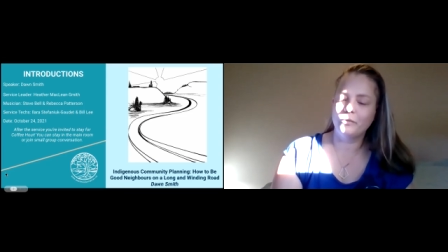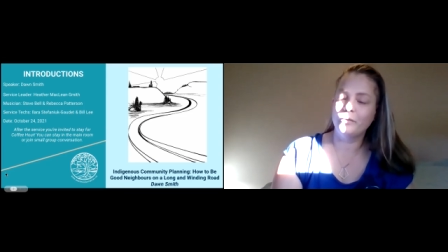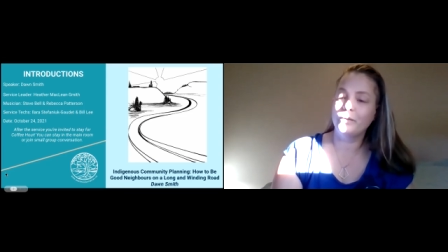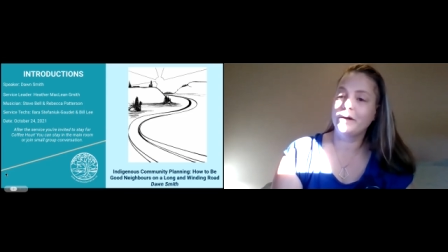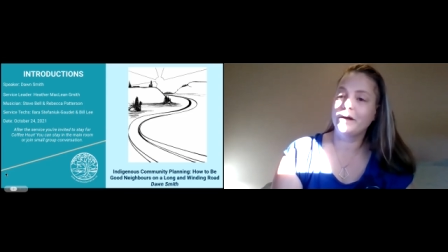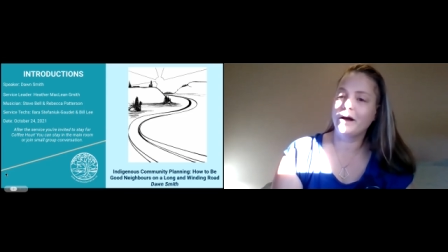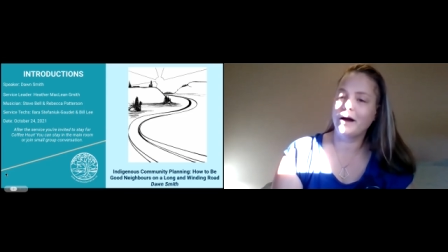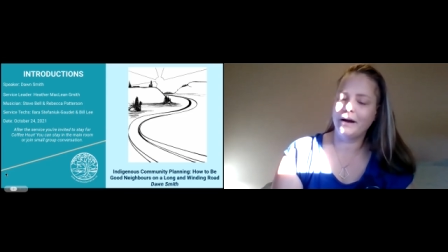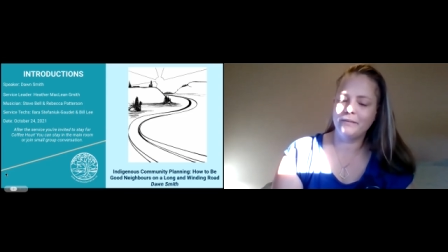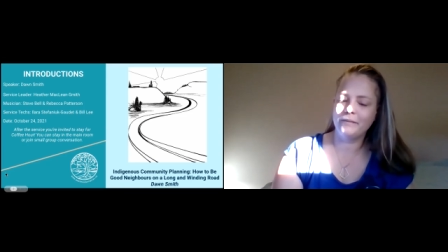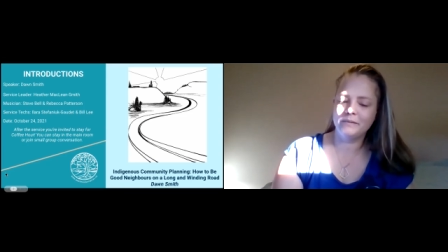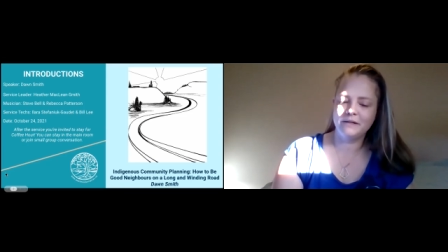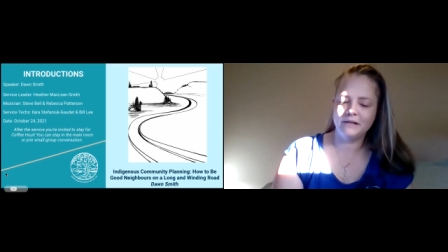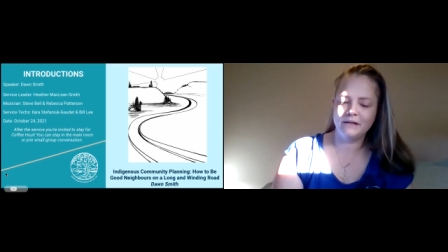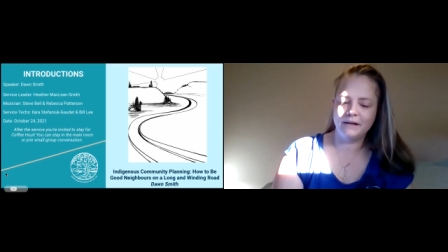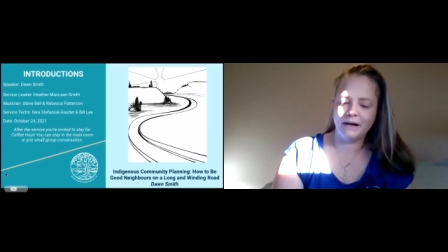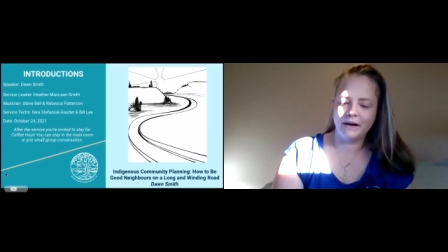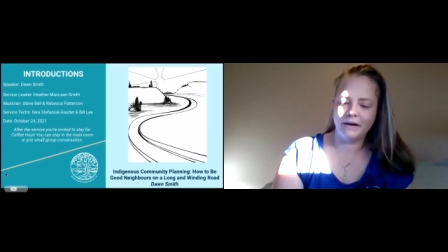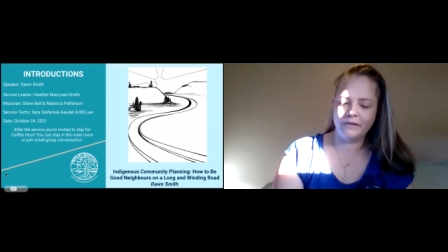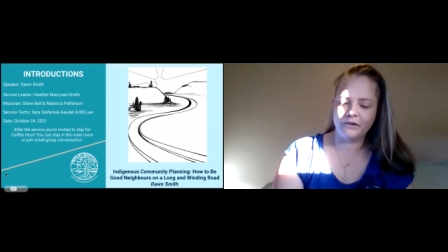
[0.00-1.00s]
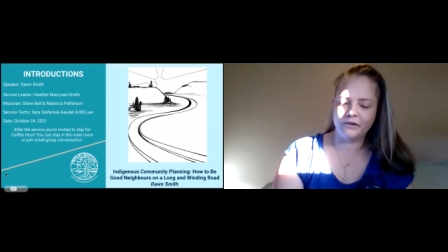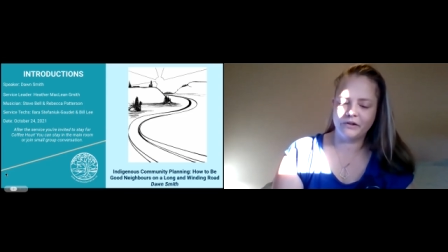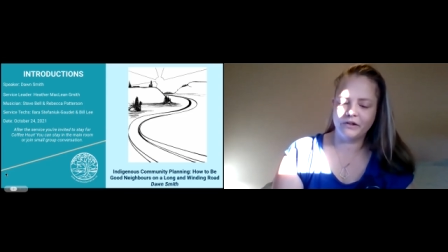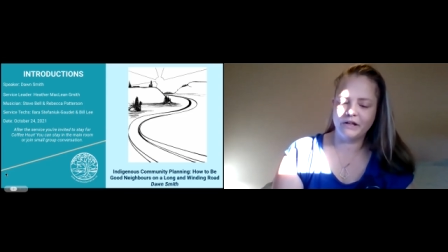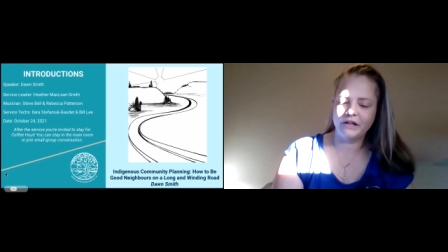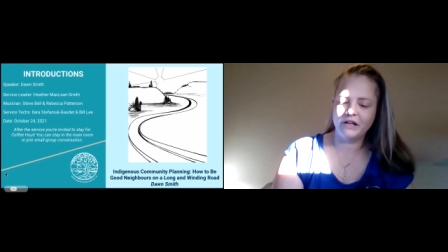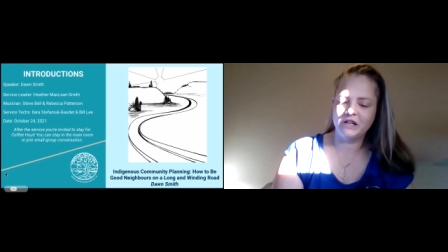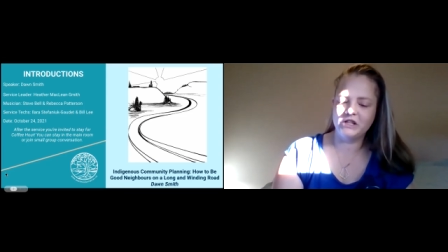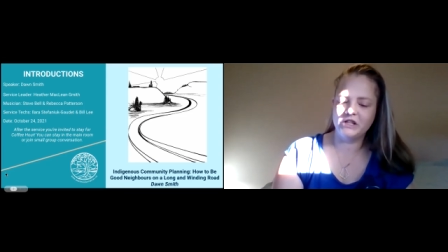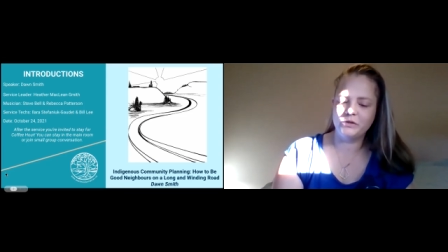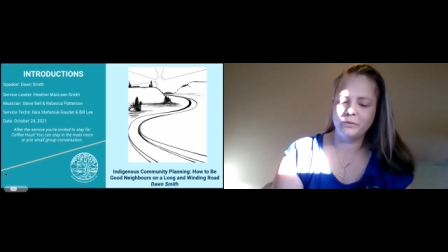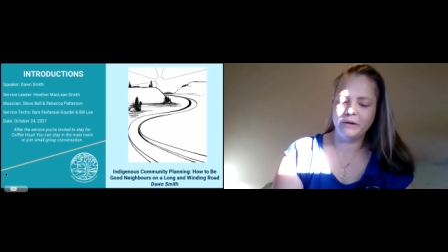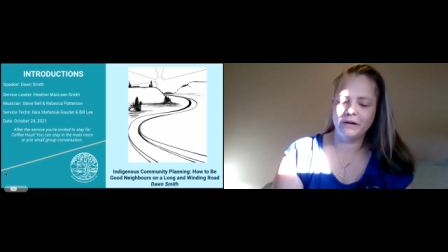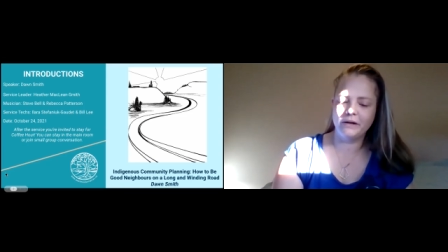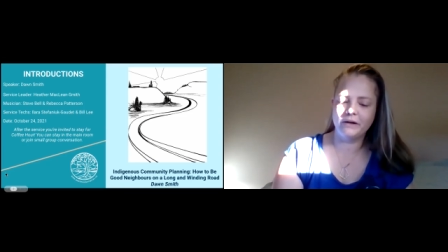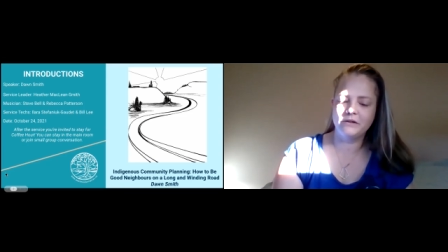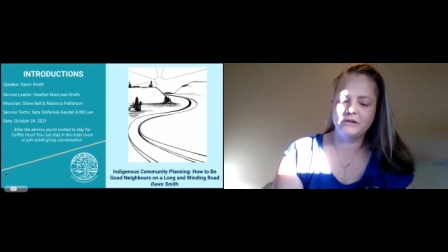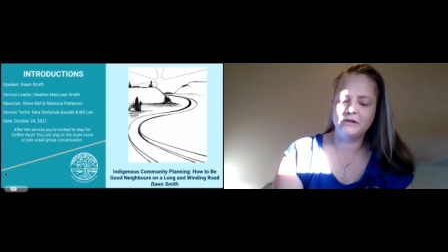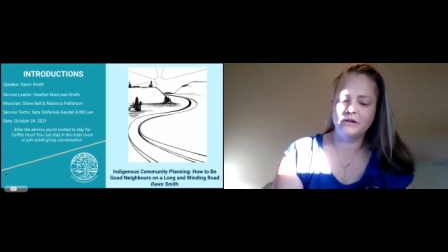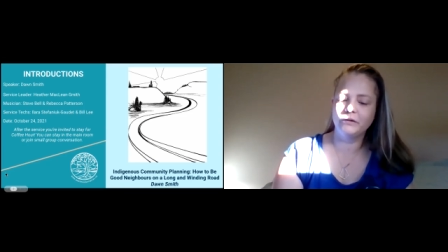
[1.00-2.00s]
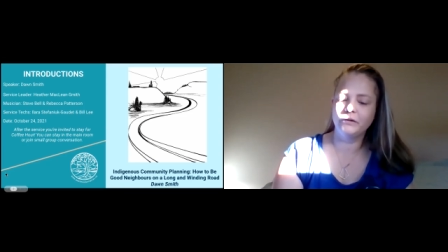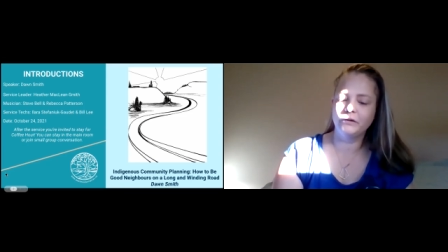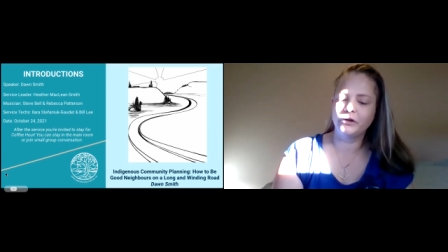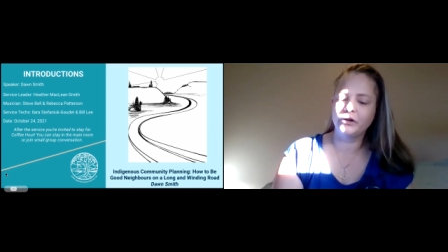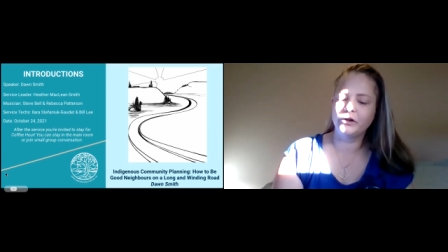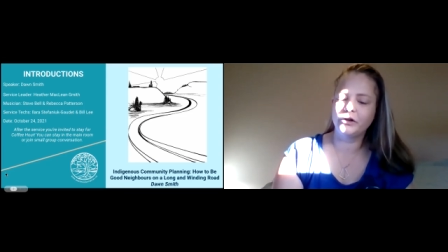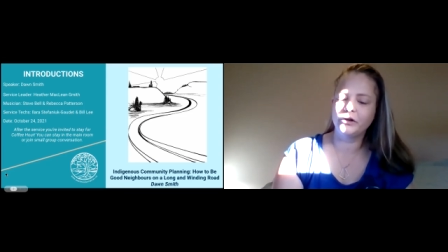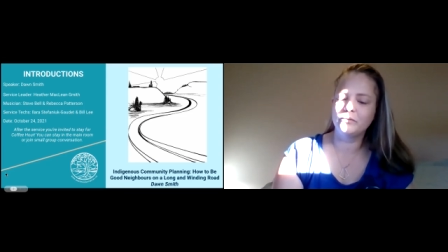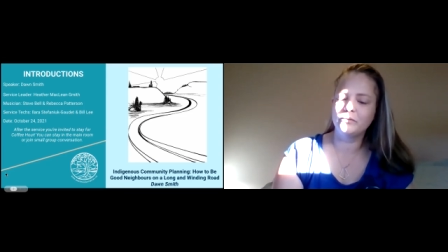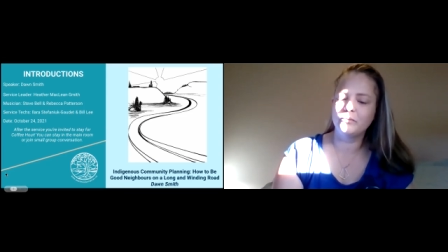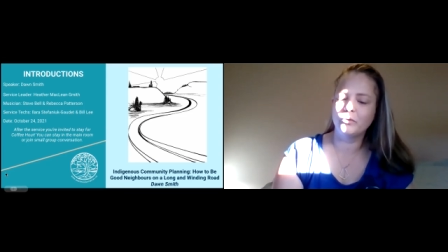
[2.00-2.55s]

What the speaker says: we come together each week to learn